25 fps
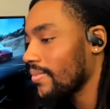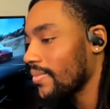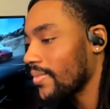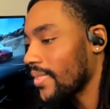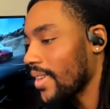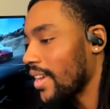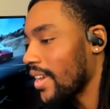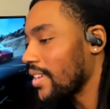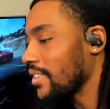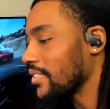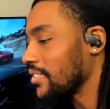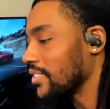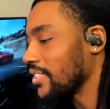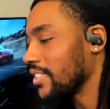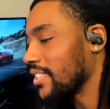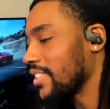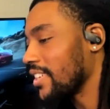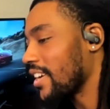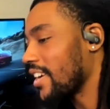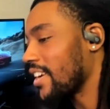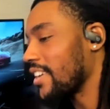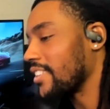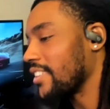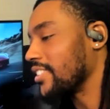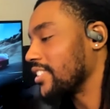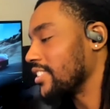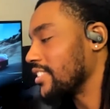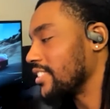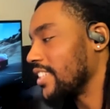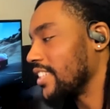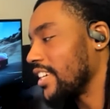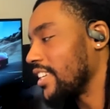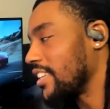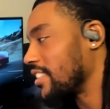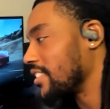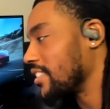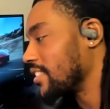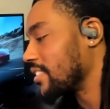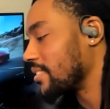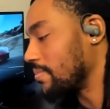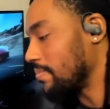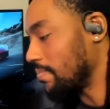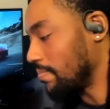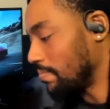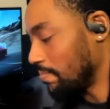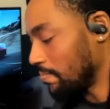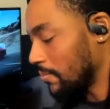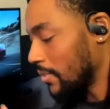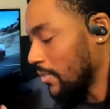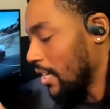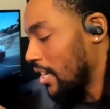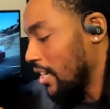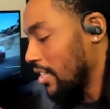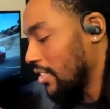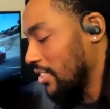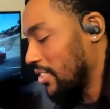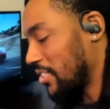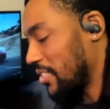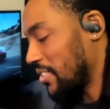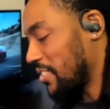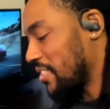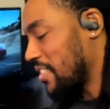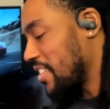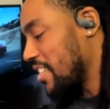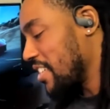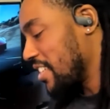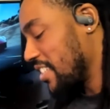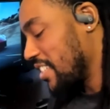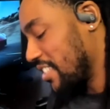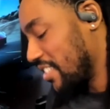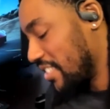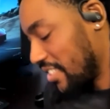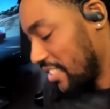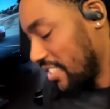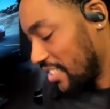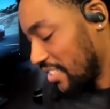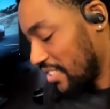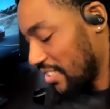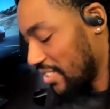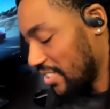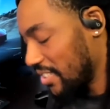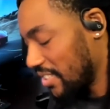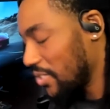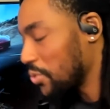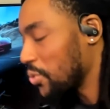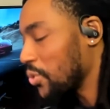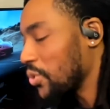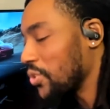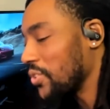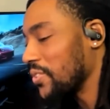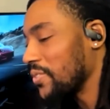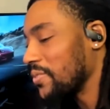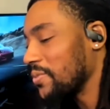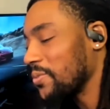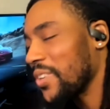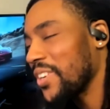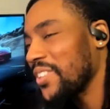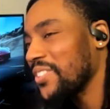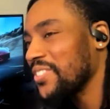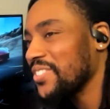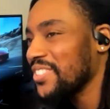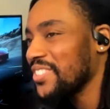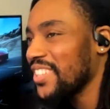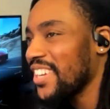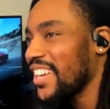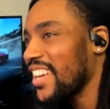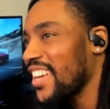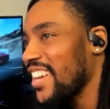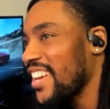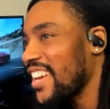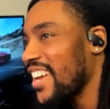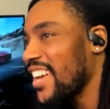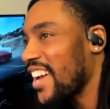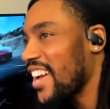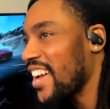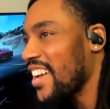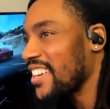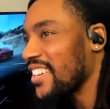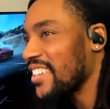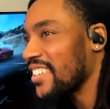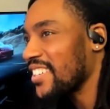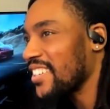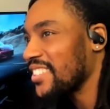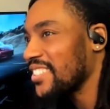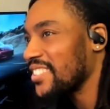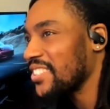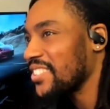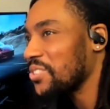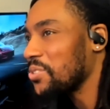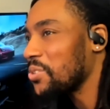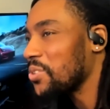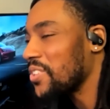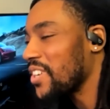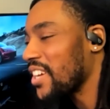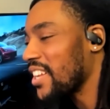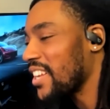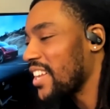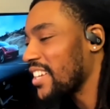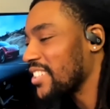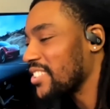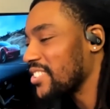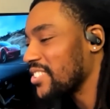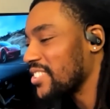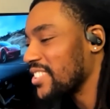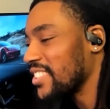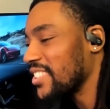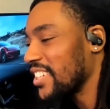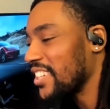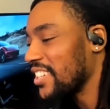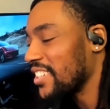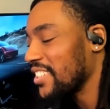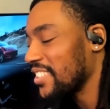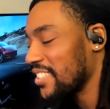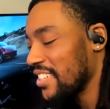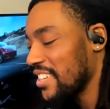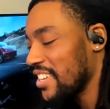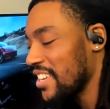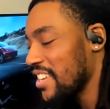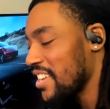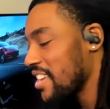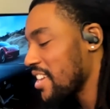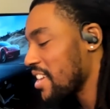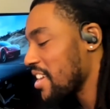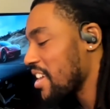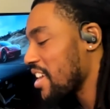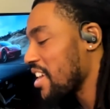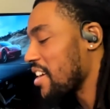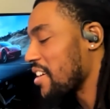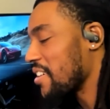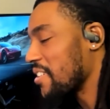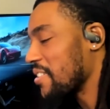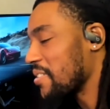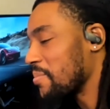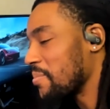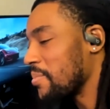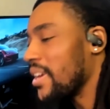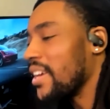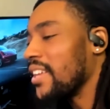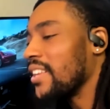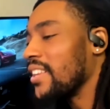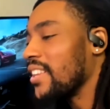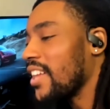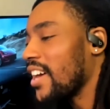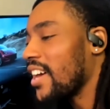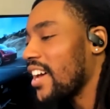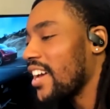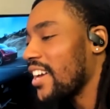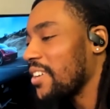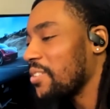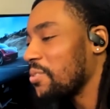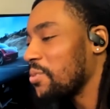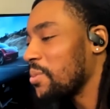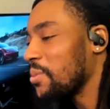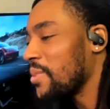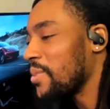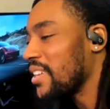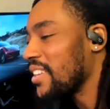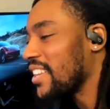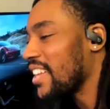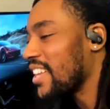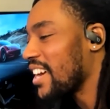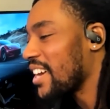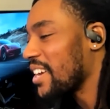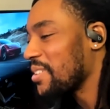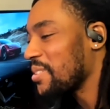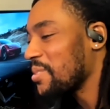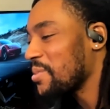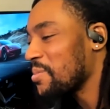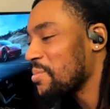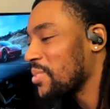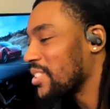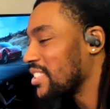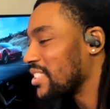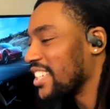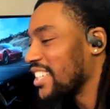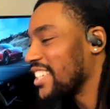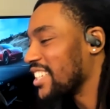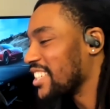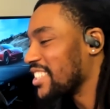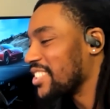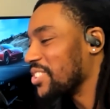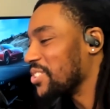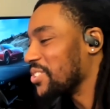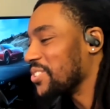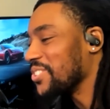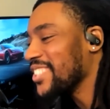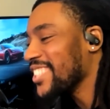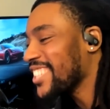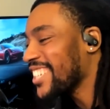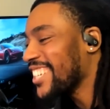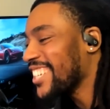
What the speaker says: I agree. Data. So as a quote, well, it's a quote I like to say. Men lie, women lie, but data don't.